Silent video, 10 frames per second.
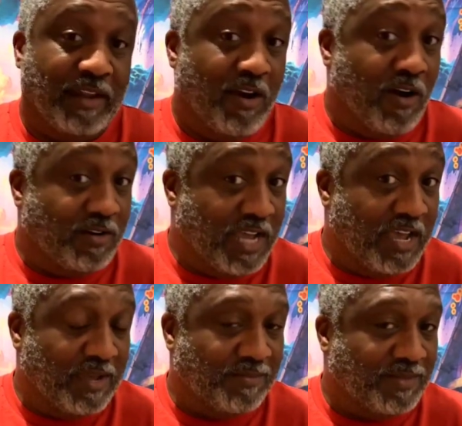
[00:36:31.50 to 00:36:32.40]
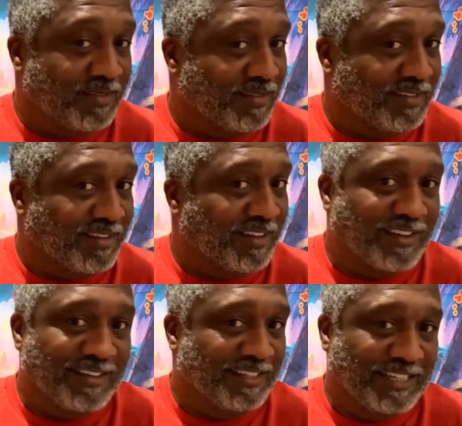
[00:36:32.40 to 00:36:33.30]
Now, there are times
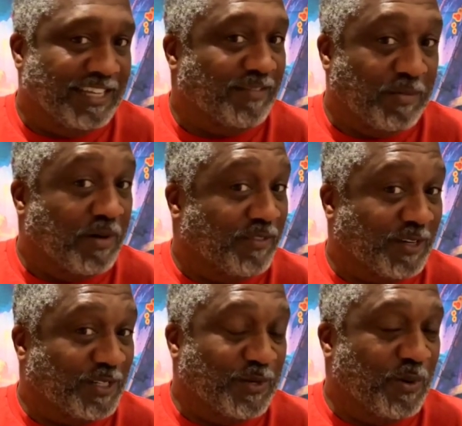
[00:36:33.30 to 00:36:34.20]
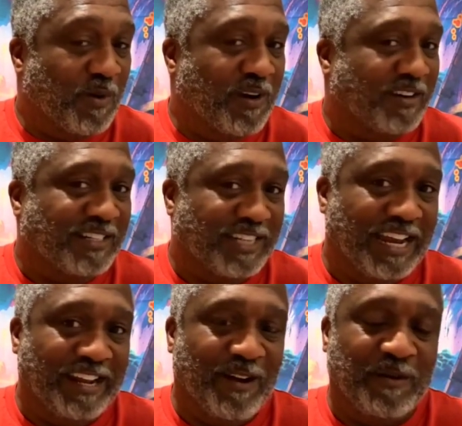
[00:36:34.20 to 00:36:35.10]
the motherfucker's doing work.
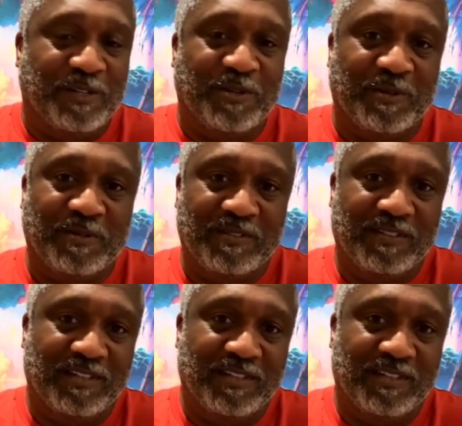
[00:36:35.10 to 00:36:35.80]
That ain't always true.